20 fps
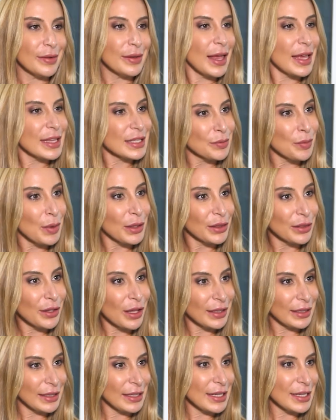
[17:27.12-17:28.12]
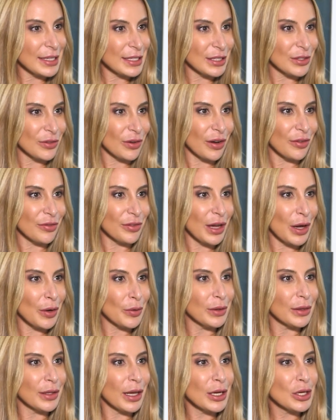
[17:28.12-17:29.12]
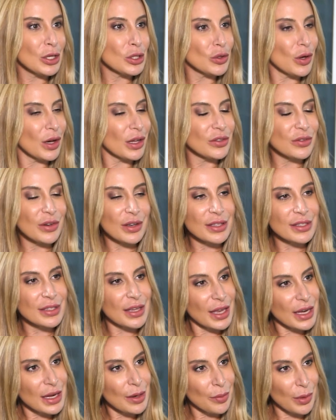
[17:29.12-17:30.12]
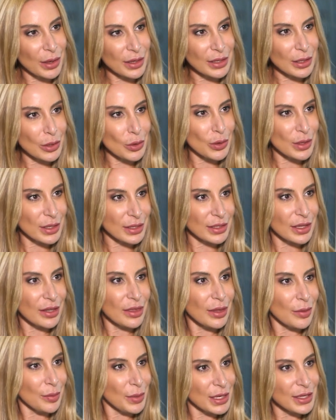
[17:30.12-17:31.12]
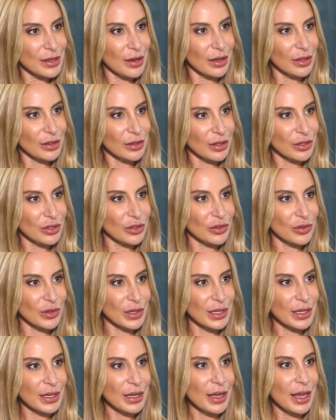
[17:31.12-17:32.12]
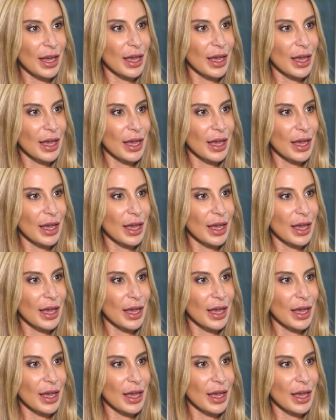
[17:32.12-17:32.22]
Last but not least, Ravi, I would like you to address anybody who is in the media industry